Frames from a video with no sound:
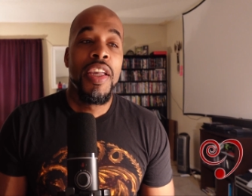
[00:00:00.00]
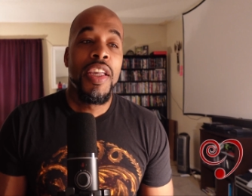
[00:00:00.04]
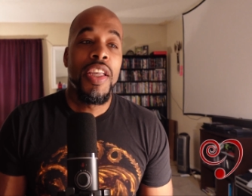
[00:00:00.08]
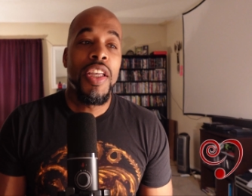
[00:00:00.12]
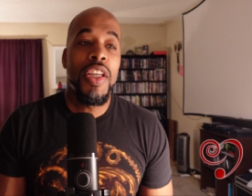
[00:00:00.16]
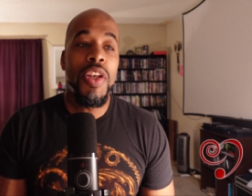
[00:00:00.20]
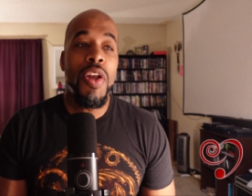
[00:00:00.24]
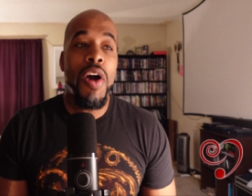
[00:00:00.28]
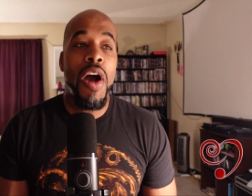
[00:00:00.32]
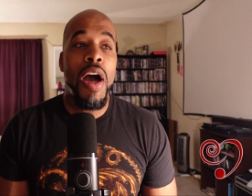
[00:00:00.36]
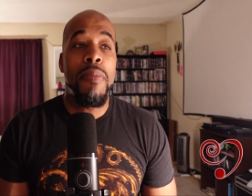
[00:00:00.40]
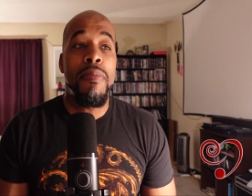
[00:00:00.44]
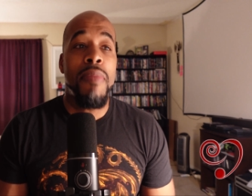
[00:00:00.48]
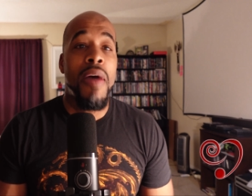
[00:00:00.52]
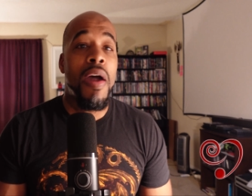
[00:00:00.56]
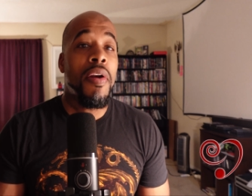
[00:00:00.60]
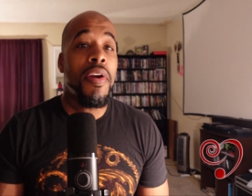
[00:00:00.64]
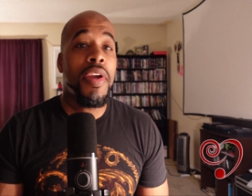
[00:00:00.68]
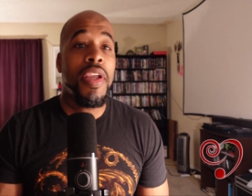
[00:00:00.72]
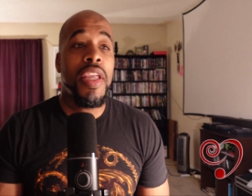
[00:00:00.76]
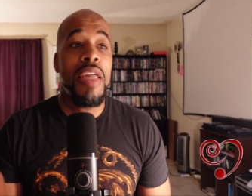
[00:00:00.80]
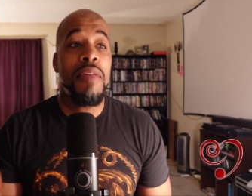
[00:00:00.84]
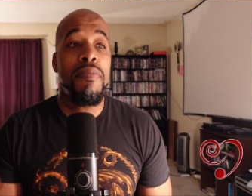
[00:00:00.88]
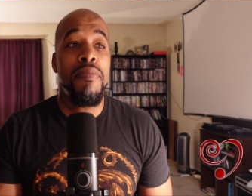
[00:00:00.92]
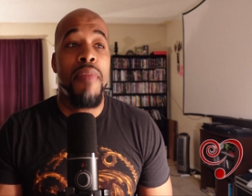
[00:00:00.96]
You know,
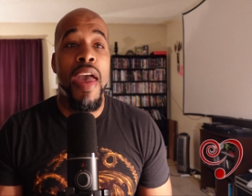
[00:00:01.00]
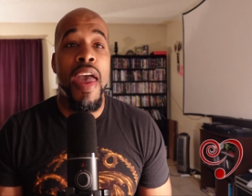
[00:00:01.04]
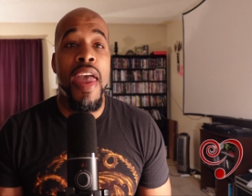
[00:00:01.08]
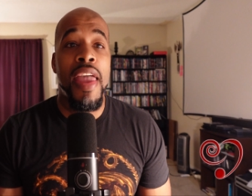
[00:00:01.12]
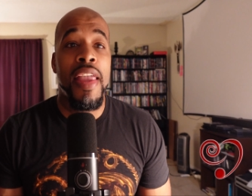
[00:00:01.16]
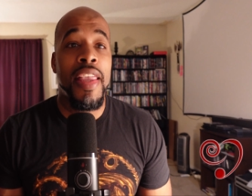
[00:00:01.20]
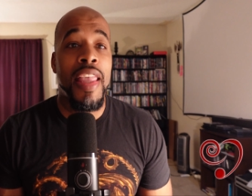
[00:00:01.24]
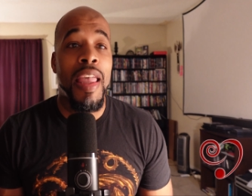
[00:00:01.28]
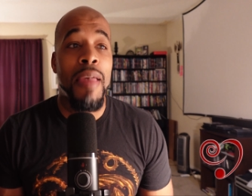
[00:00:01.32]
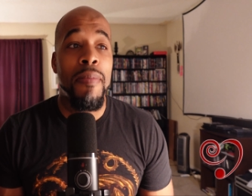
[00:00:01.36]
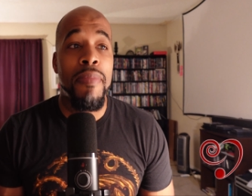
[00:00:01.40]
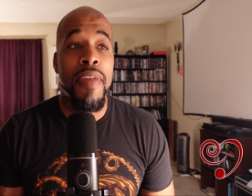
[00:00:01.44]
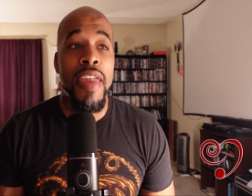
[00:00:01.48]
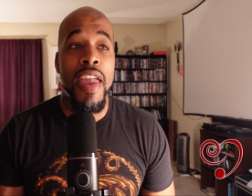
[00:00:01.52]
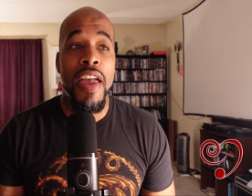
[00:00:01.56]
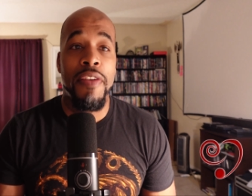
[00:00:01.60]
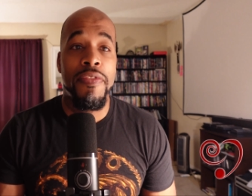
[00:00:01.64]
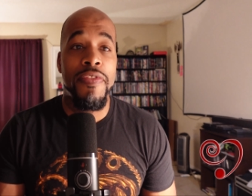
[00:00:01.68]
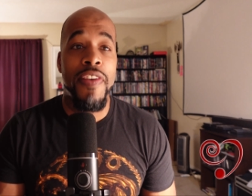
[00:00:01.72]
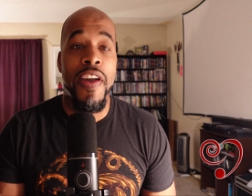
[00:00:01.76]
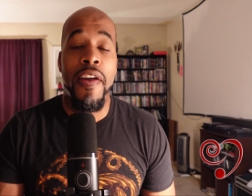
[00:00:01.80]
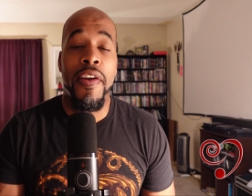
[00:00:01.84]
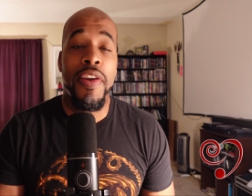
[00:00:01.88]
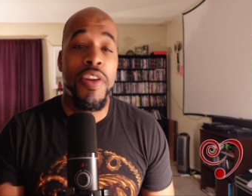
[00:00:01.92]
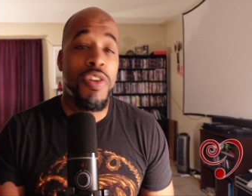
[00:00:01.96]
American man can be a
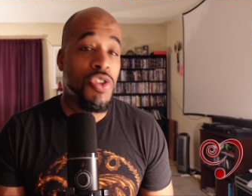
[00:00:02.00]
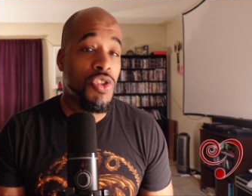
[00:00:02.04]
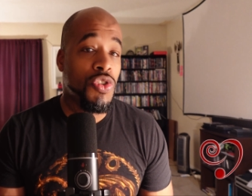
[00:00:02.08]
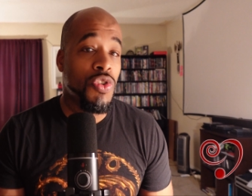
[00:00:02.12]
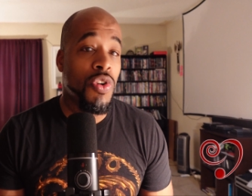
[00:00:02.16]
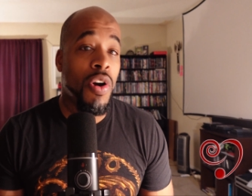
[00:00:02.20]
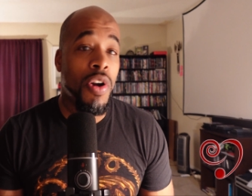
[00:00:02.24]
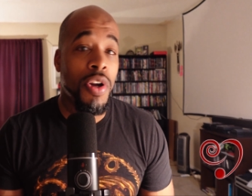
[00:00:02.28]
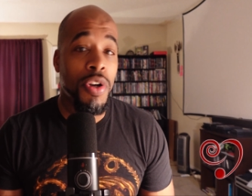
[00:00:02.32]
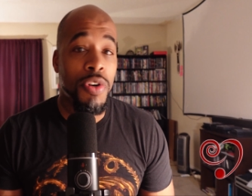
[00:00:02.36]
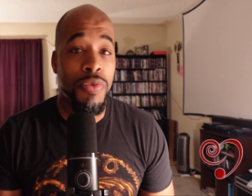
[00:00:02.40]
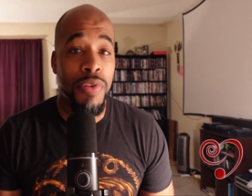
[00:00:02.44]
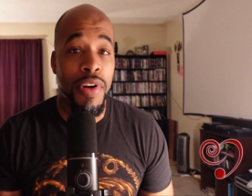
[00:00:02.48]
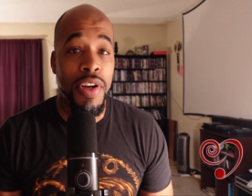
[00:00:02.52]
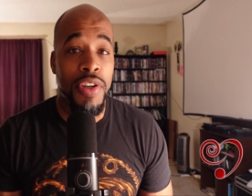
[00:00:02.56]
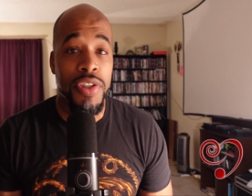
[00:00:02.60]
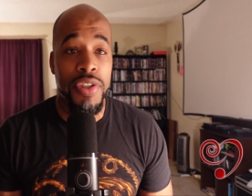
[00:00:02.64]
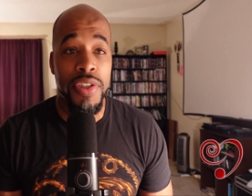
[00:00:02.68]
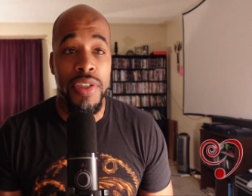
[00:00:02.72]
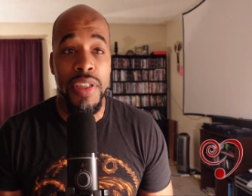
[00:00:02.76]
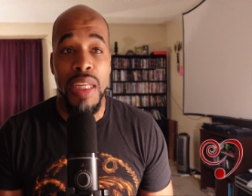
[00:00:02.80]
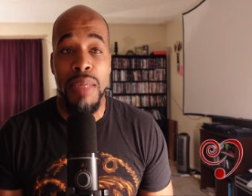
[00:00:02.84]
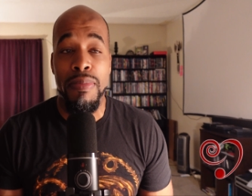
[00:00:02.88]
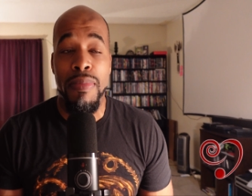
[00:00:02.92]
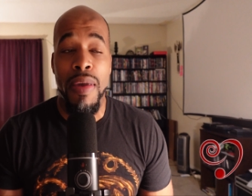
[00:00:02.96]
very strong
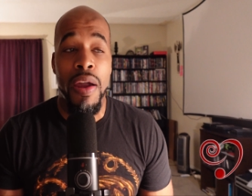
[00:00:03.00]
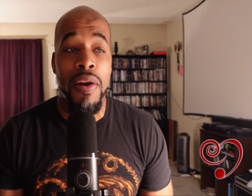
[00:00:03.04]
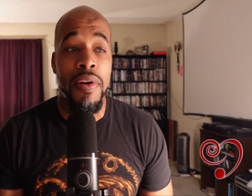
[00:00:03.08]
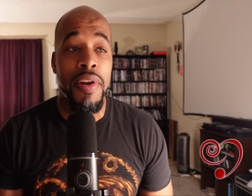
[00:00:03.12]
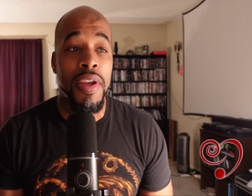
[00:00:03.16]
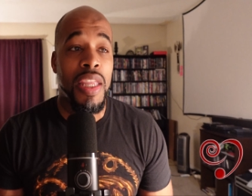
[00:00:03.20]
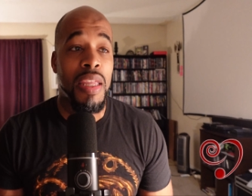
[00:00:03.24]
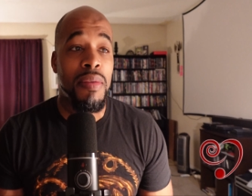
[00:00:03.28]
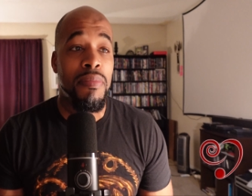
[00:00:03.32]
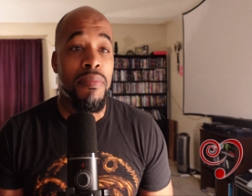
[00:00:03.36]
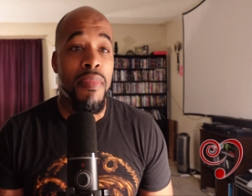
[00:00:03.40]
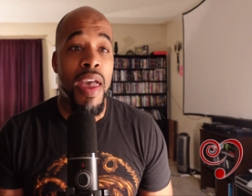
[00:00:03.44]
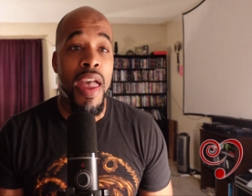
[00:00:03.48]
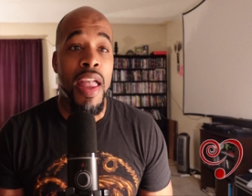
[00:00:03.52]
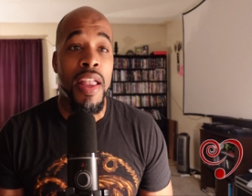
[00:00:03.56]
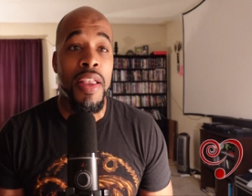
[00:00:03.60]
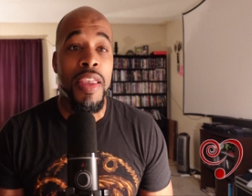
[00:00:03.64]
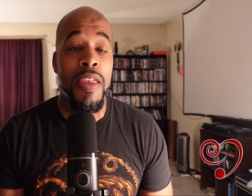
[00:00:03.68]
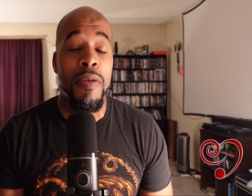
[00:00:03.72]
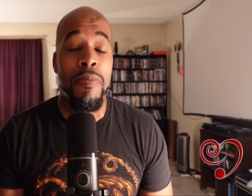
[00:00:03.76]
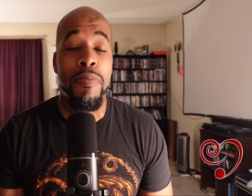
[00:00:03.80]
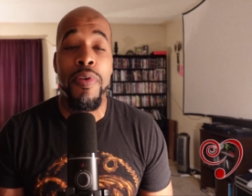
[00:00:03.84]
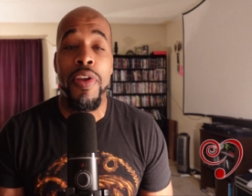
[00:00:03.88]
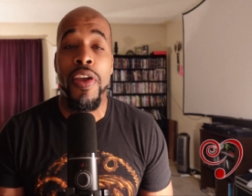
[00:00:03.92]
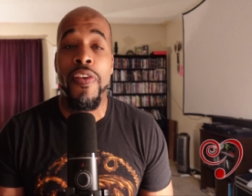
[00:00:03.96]
Christian. American man
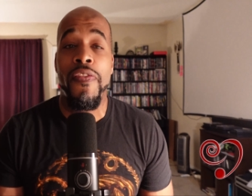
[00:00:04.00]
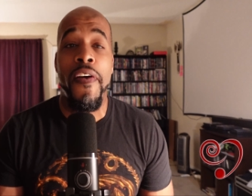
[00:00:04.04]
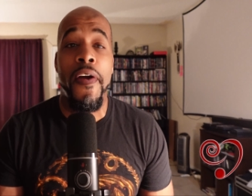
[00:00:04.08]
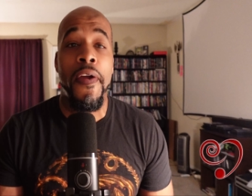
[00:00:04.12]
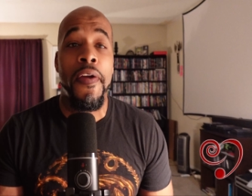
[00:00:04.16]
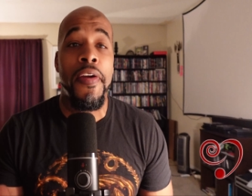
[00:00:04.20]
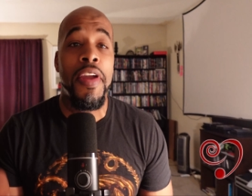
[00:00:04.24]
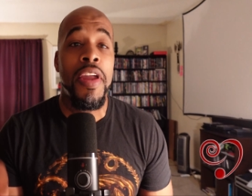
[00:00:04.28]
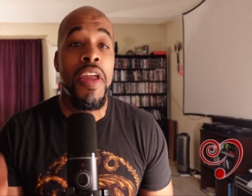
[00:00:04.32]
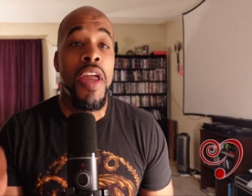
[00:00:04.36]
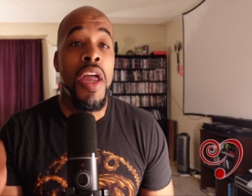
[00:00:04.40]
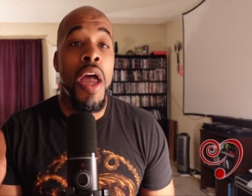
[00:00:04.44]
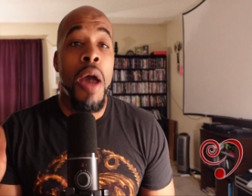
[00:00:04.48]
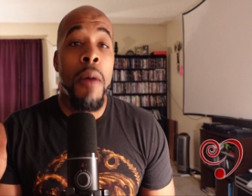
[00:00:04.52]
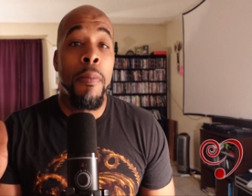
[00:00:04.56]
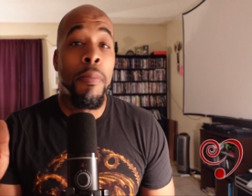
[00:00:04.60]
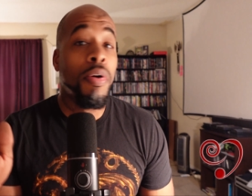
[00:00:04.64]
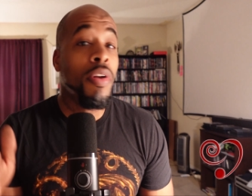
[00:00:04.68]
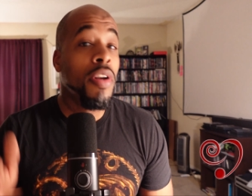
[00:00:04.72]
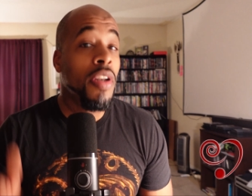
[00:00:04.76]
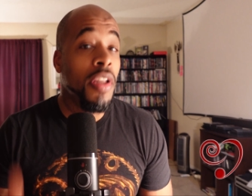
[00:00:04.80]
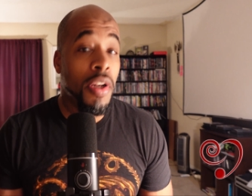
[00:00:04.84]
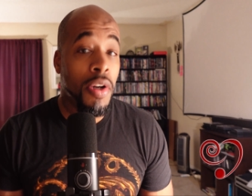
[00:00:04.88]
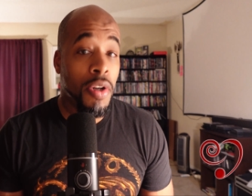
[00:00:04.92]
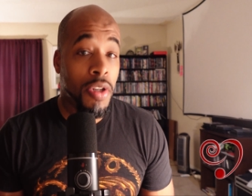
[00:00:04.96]
could be a very
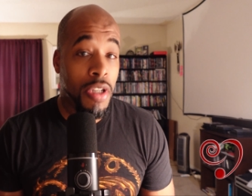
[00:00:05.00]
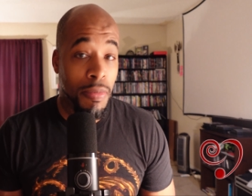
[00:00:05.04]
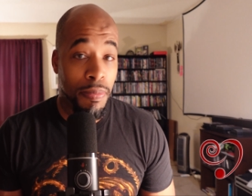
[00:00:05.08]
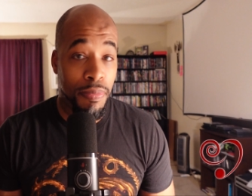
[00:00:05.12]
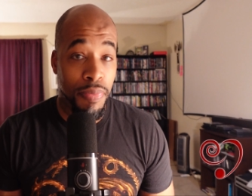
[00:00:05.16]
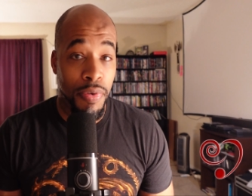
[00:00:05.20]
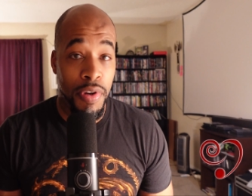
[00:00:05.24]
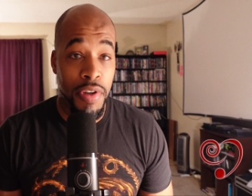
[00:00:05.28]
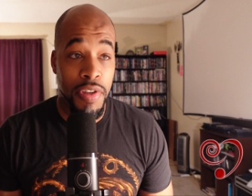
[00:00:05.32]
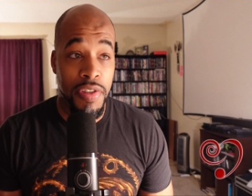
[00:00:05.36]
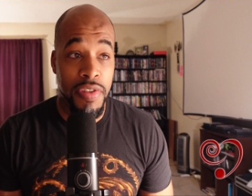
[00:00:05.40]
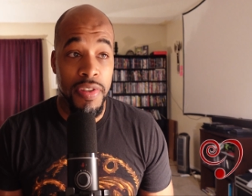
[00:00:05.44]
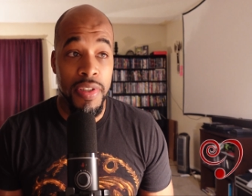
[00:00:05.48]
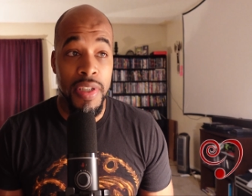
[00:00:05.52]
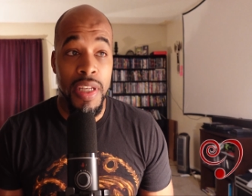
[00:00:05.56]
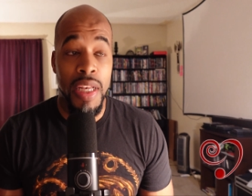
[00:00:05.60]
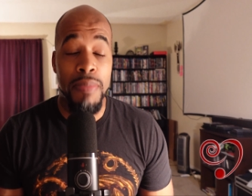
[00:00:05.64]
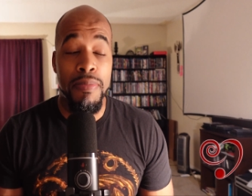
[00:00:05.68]
political person.